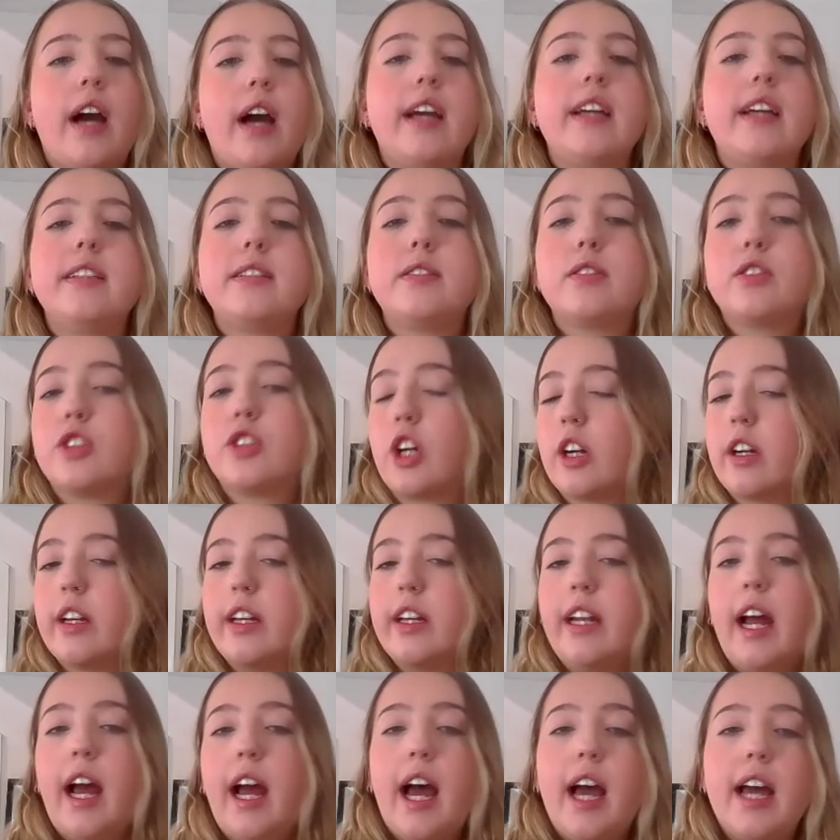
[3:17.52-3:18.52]
I
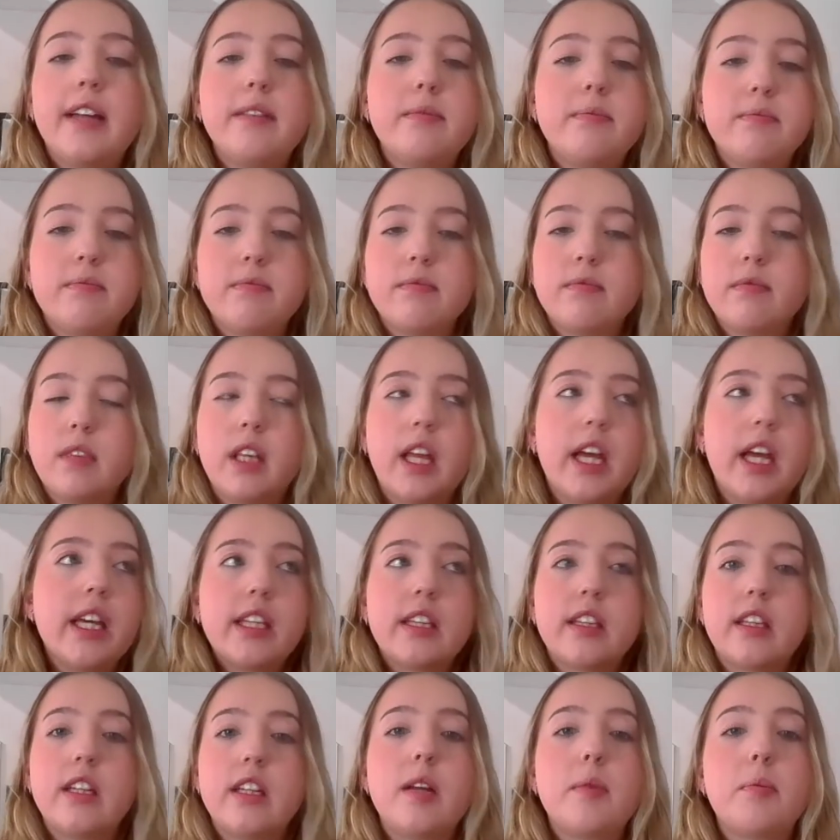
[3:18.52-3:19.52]
started at
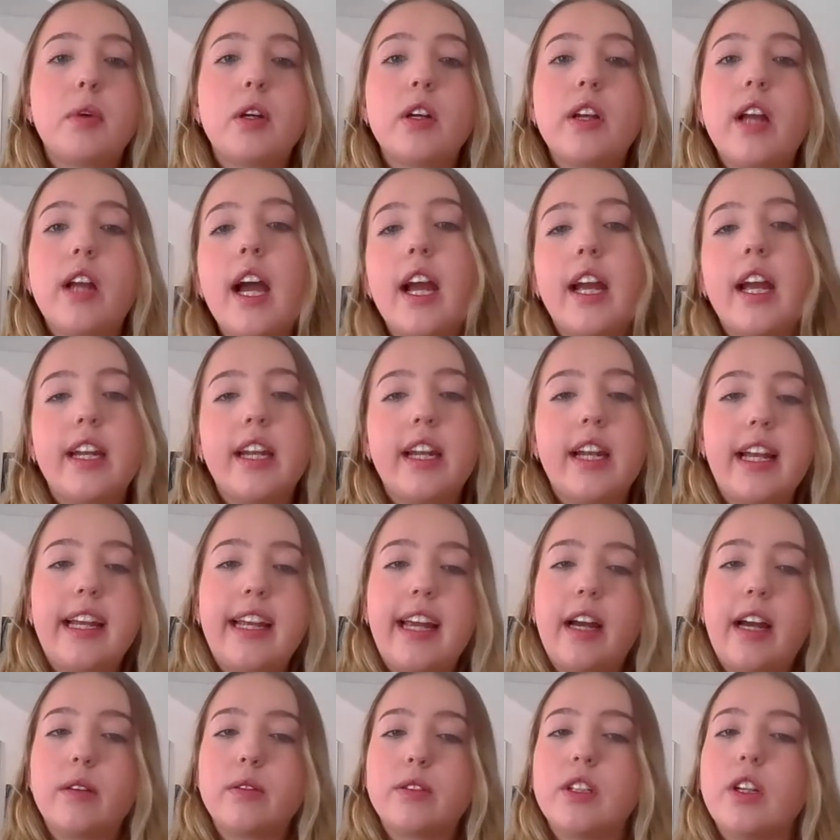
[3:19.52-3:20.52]
like the number 9 and I
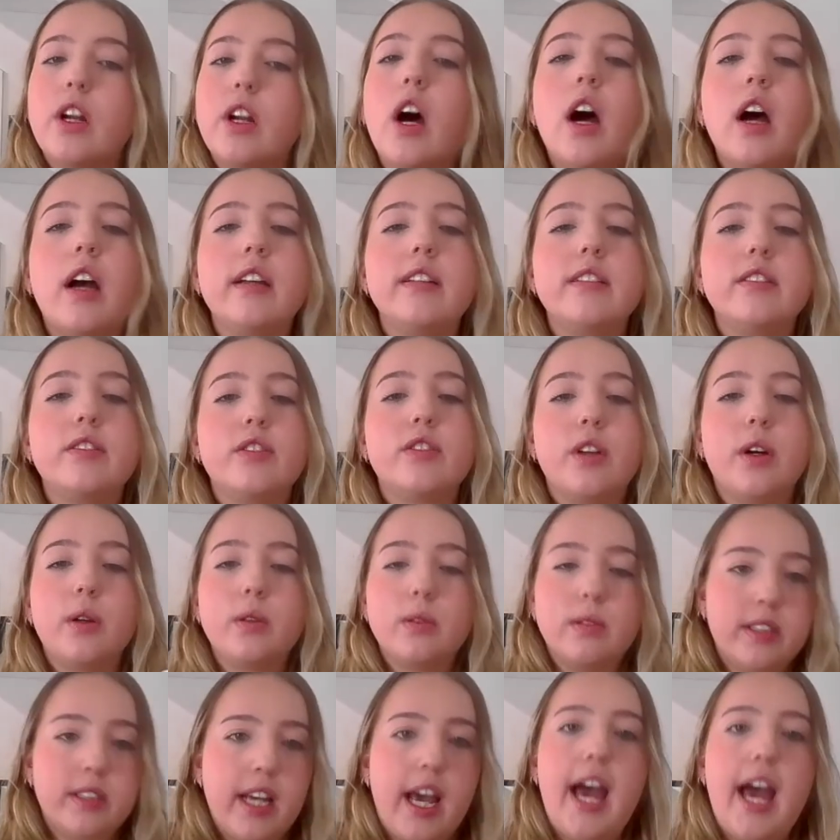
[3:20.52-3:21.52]
counted on.
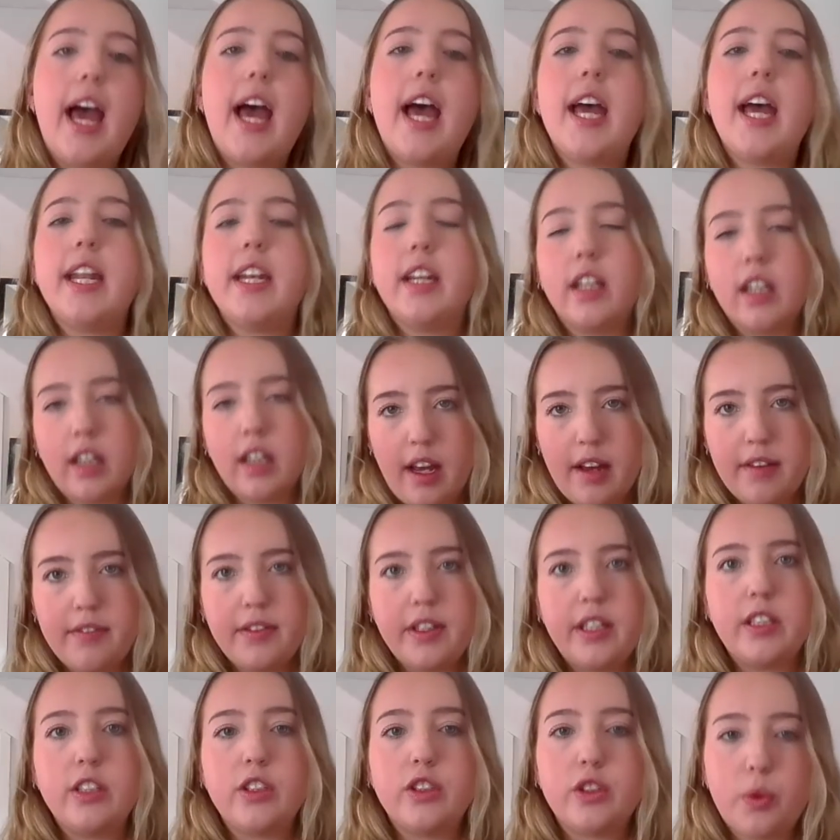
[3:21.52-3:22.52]
So 10,
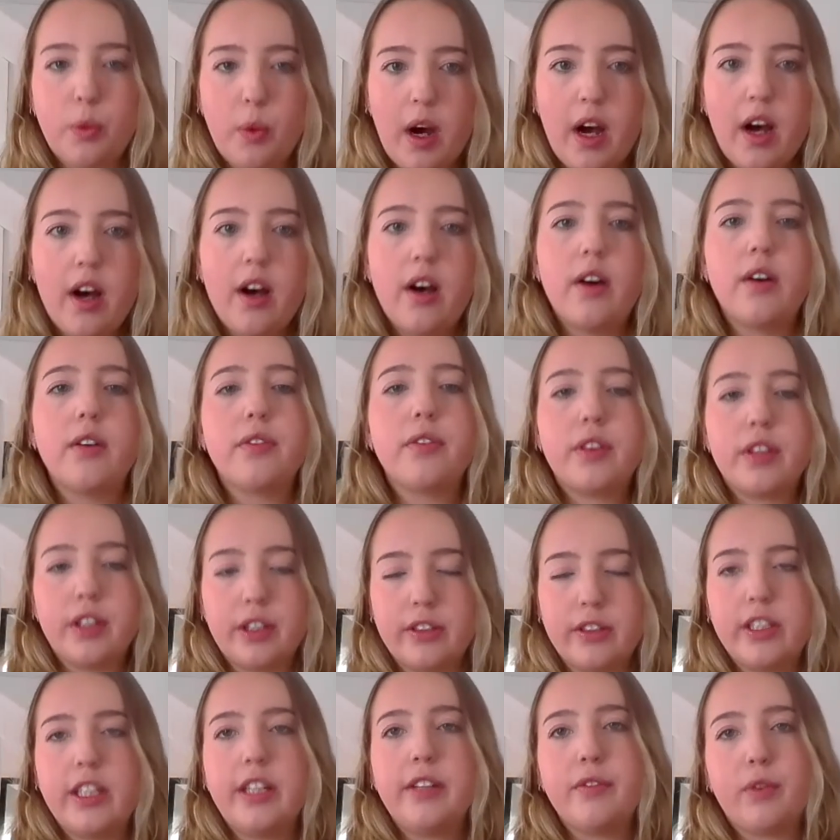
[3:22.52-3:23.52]
11, 12,
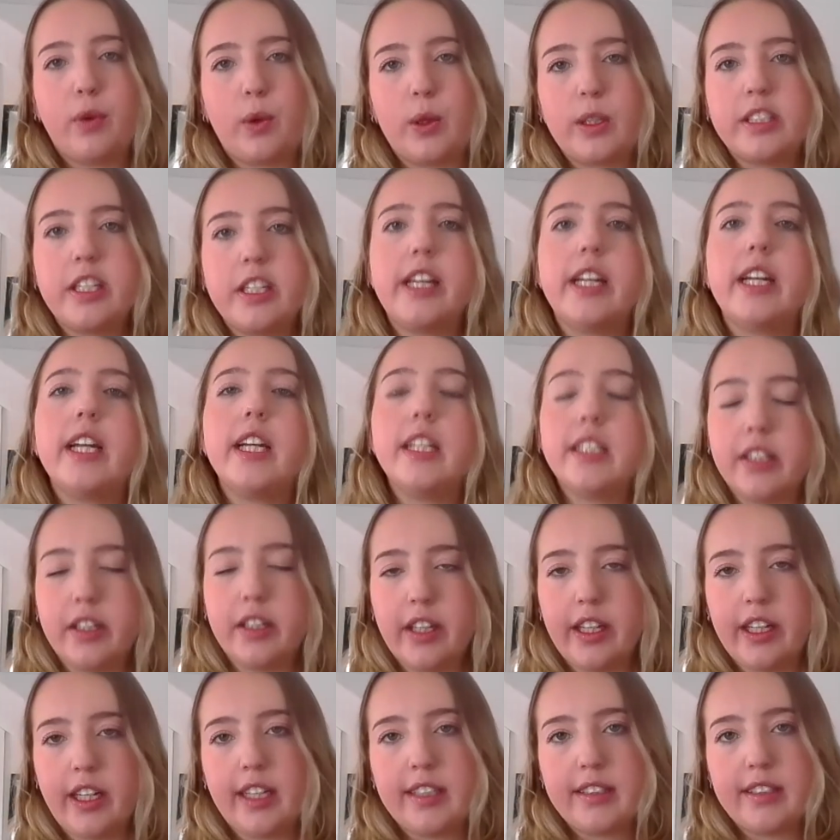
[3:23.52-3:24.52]
13, 14
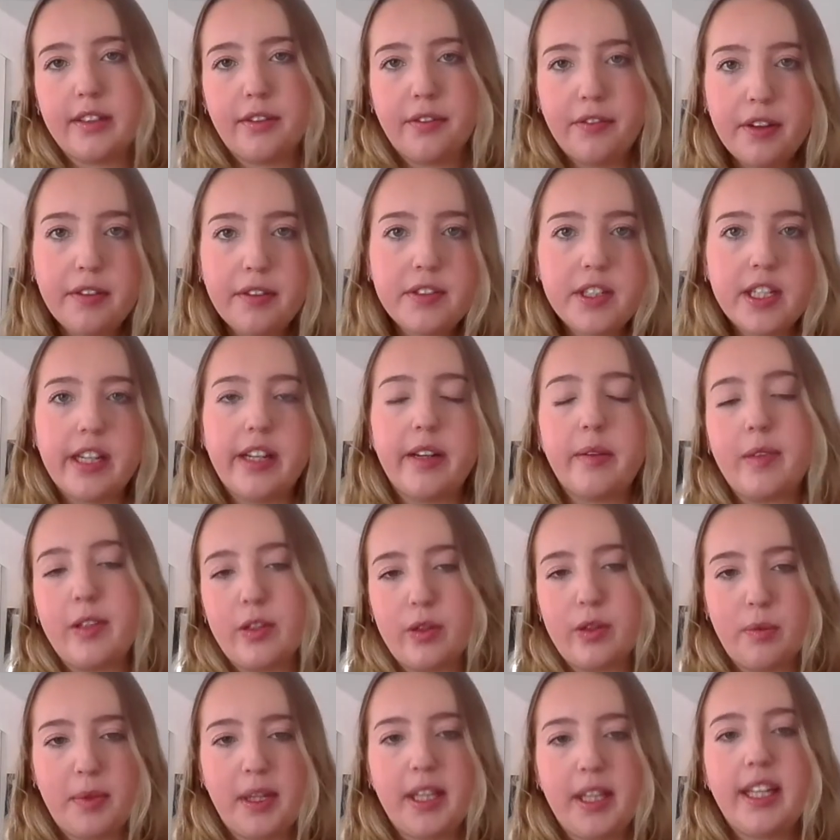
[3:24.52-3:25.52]
until they got to 15,
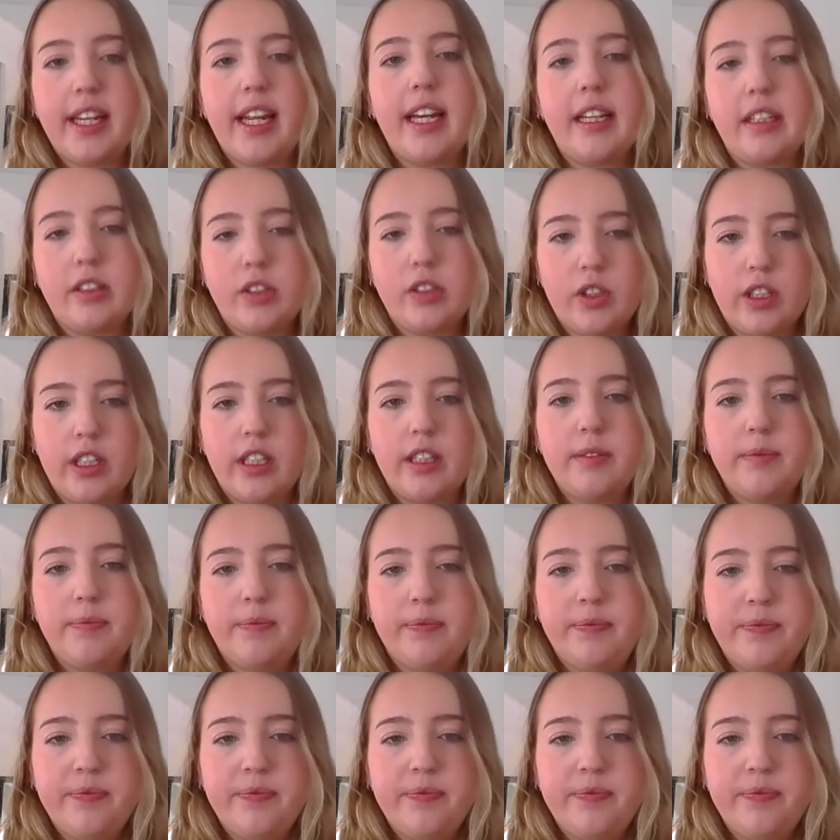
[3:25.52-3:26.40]
which would be the answer."